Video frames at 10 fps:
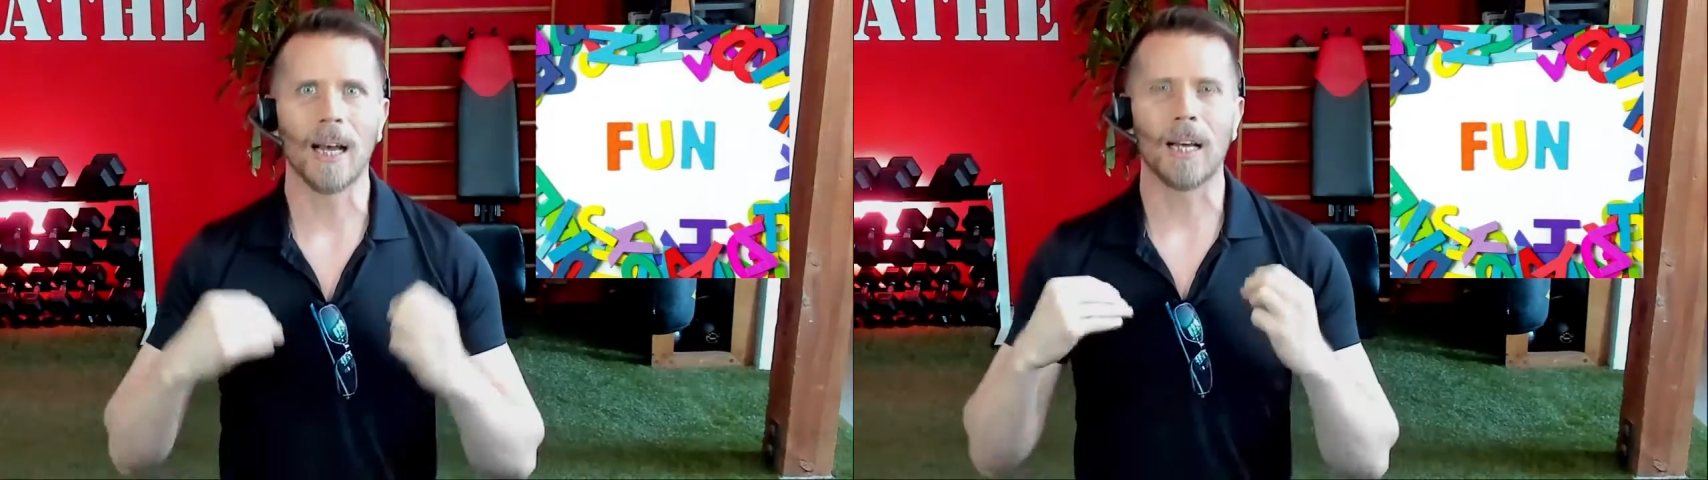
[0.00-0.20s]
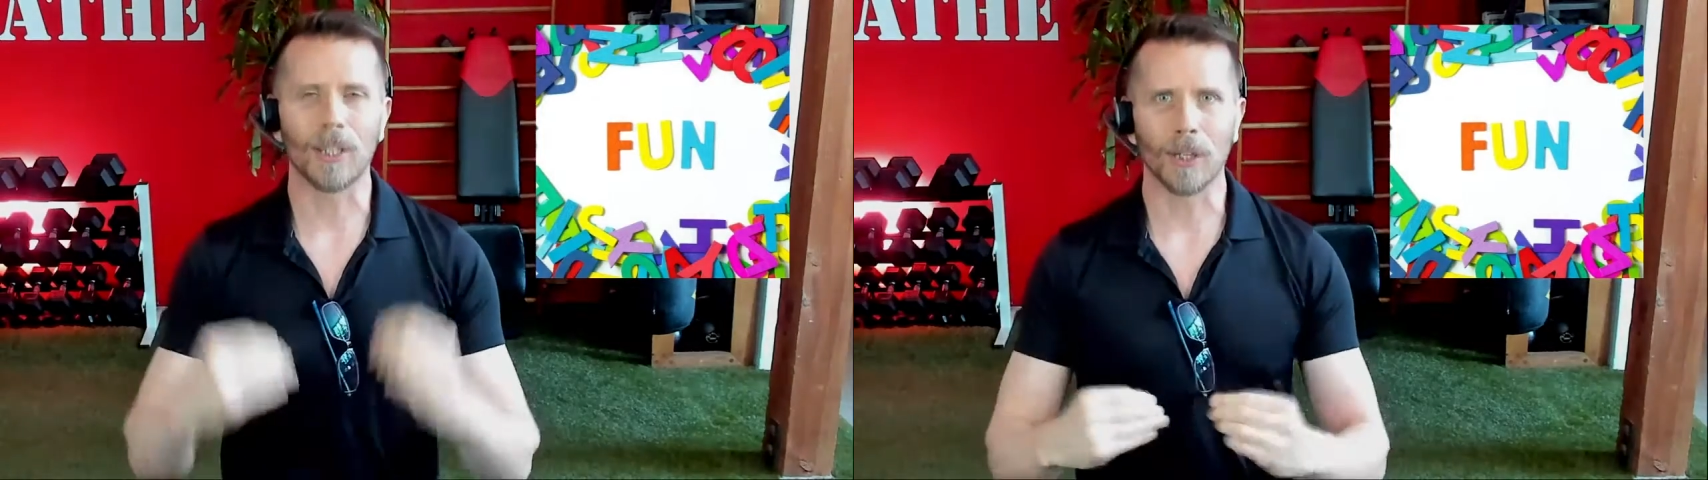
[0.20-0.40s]

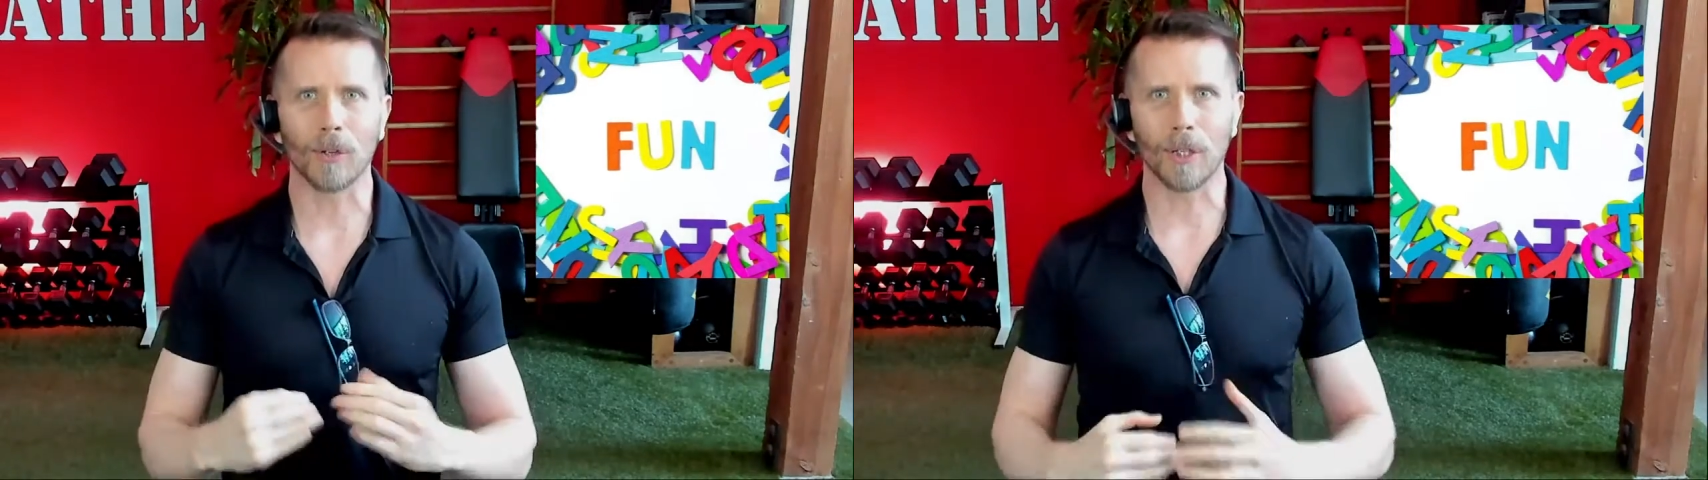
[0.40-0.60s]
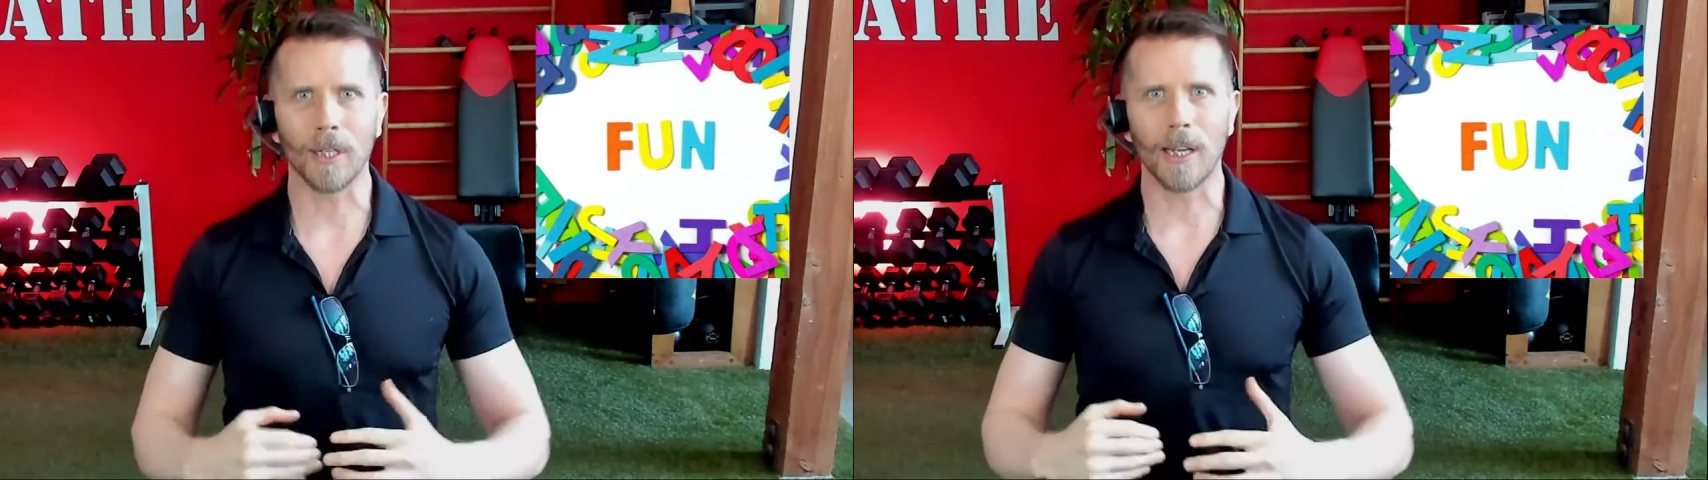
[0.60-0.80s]

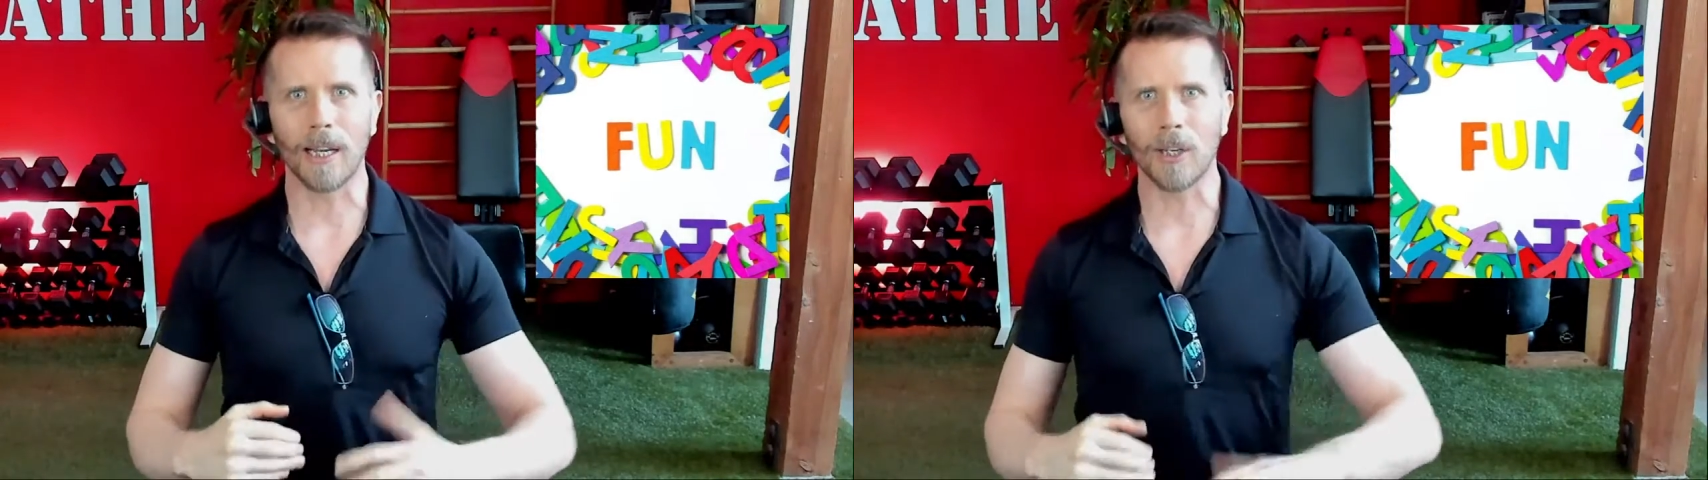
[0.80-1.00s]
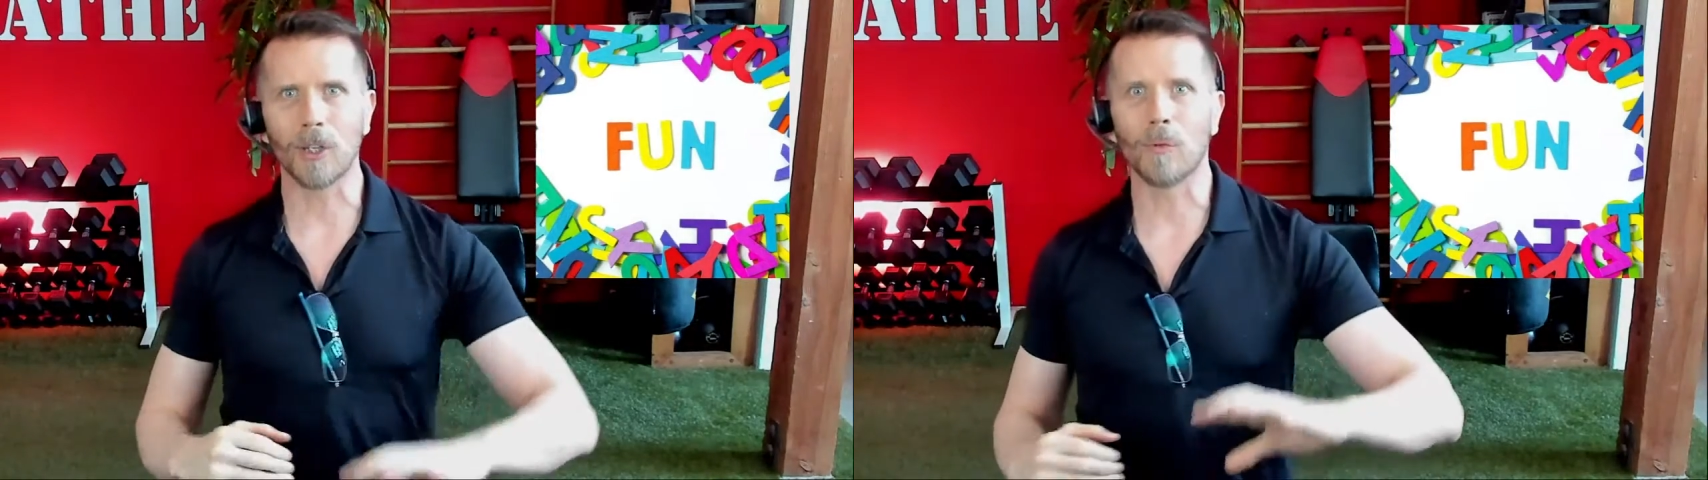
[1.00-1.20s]

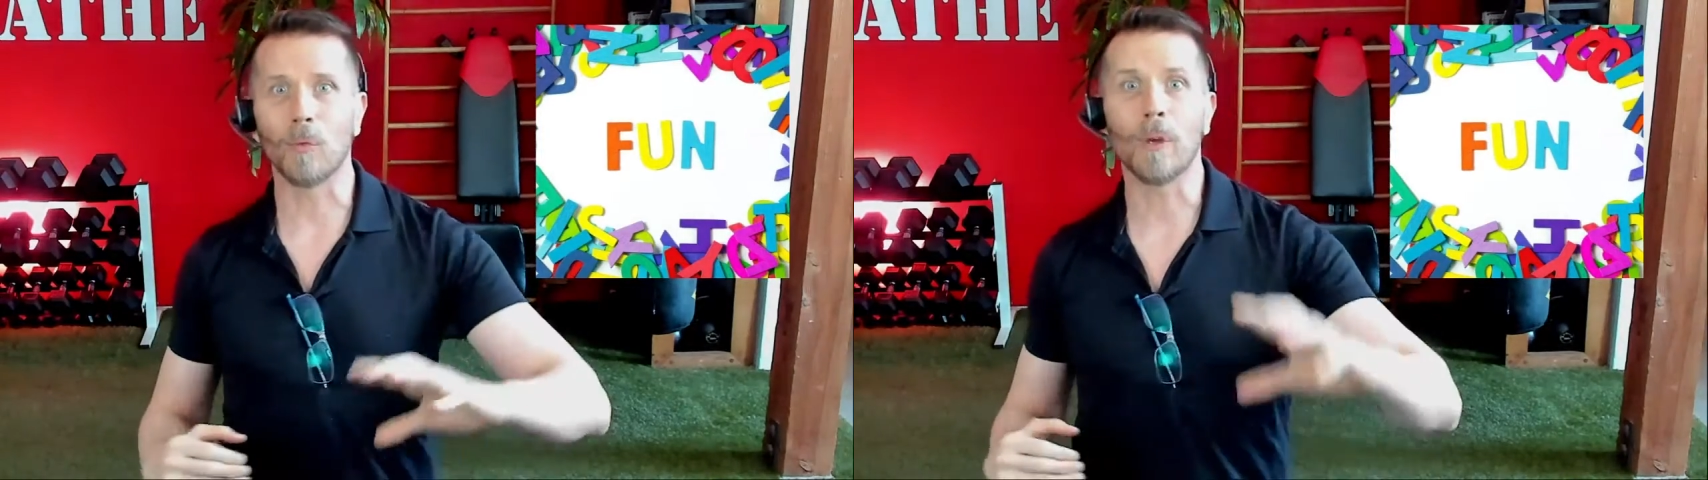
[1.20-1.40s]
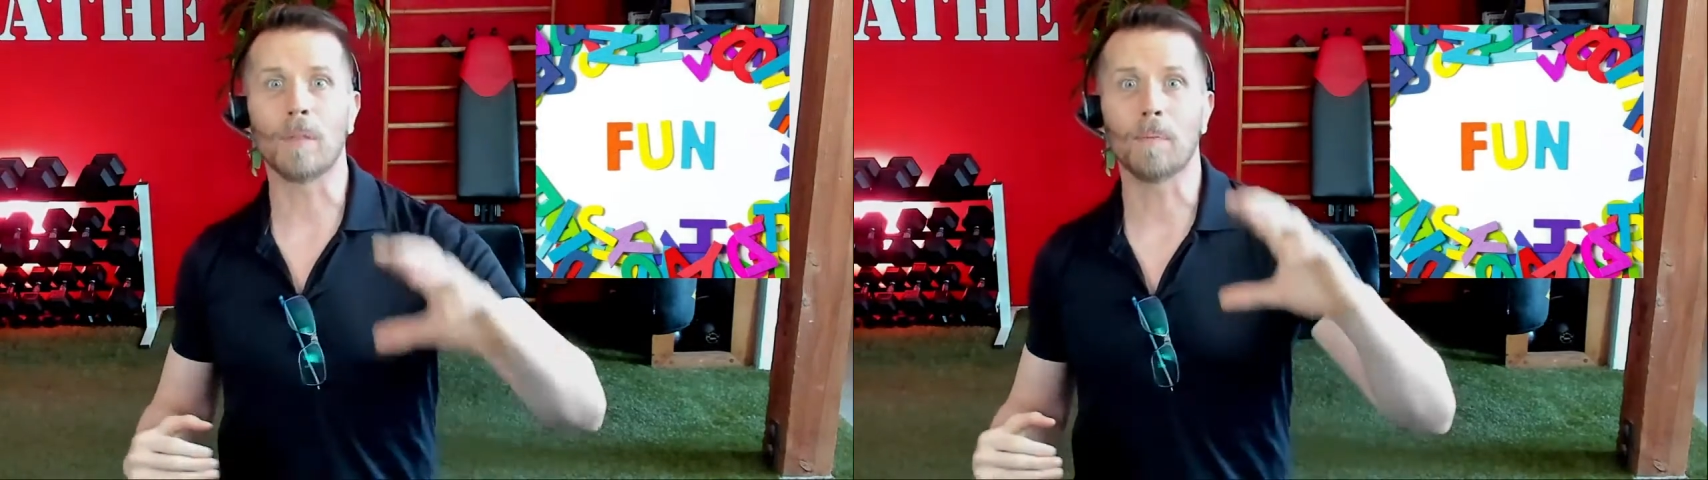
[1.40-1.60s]

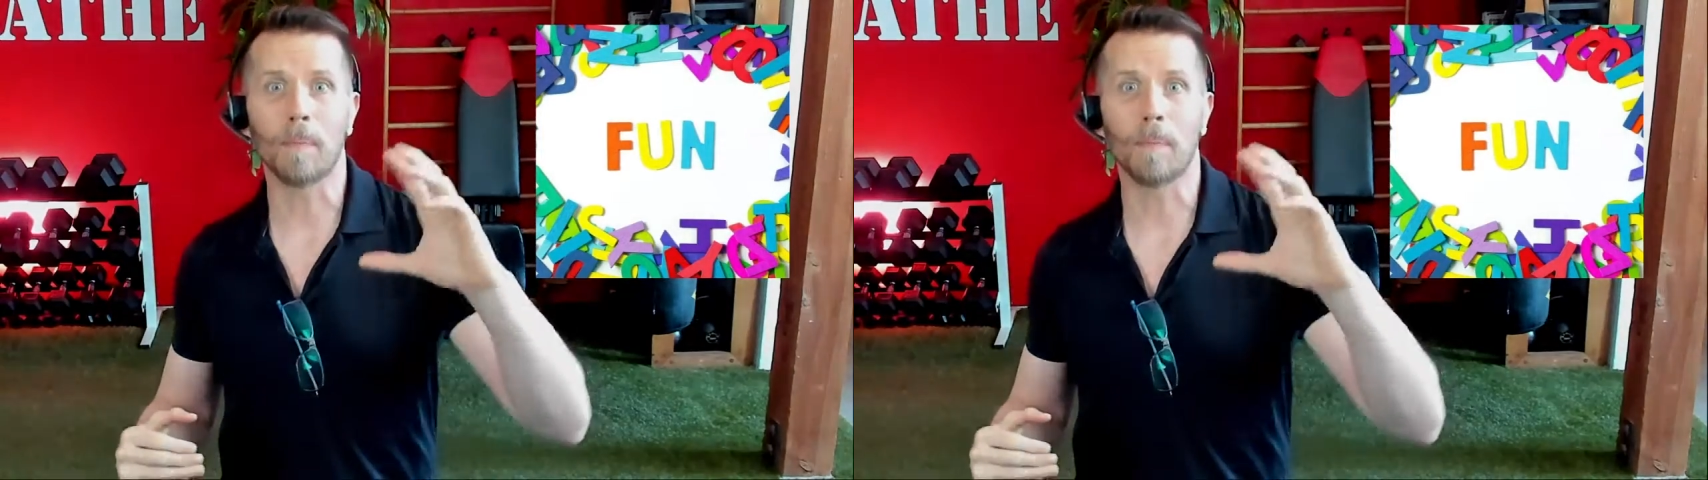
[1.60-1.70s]
association with